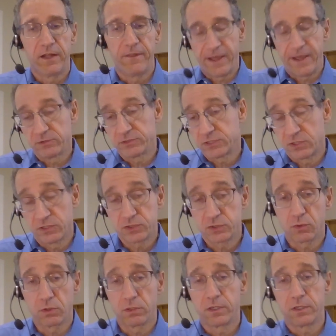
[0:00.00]
And that was the
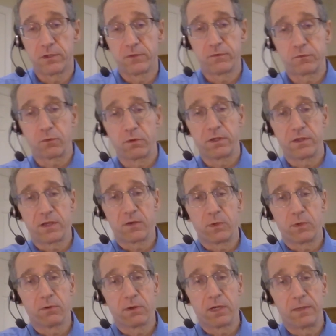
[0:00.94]
story that
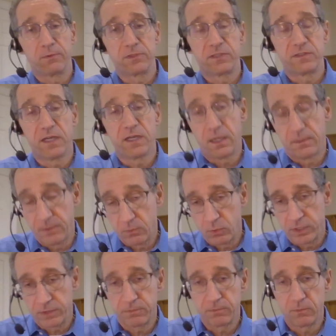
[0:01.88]
we were able to tell. I mean,
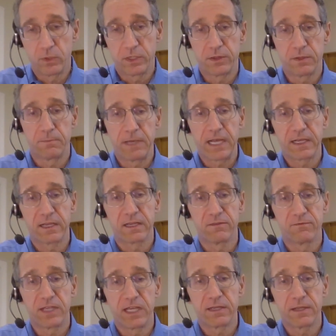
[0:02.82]
with the
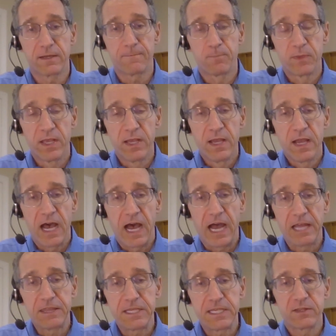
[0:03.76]
backing of data.
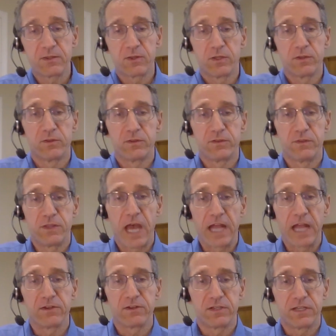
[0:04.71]
I think
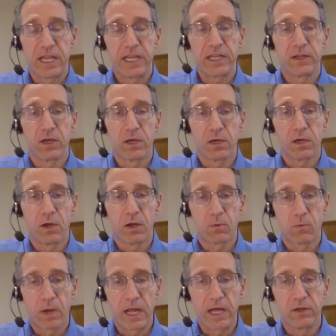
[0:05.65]
that data
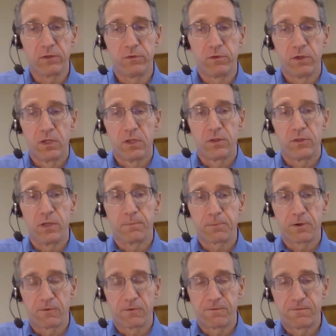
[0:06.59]
around the
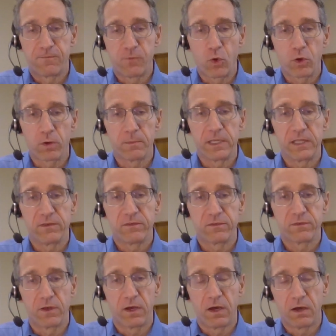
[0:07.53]

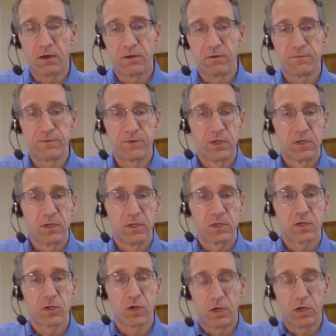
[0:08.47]
performance of
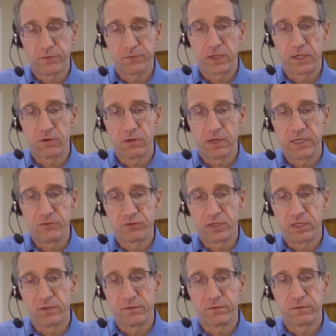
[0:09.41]
call center
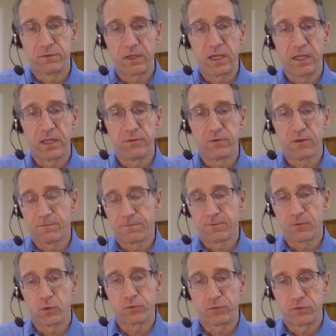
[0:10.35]
agents and
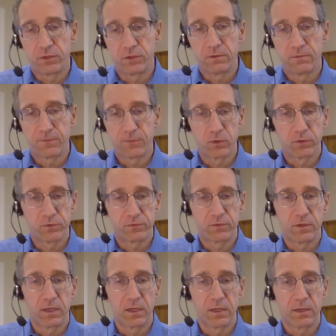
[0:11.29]

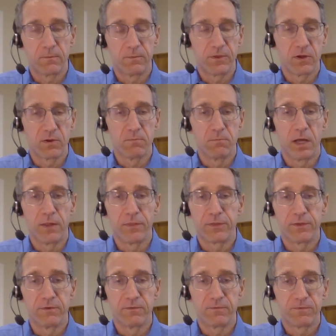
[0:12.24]
their
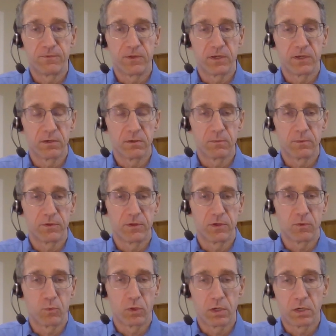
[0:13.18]
month of
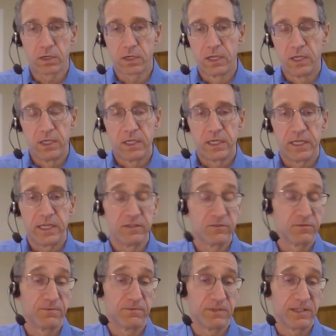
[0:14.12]
their work
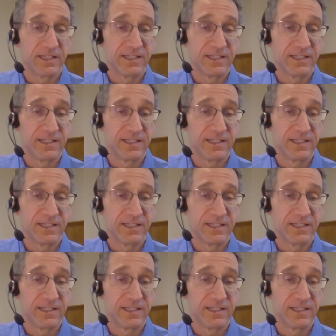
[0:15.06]
is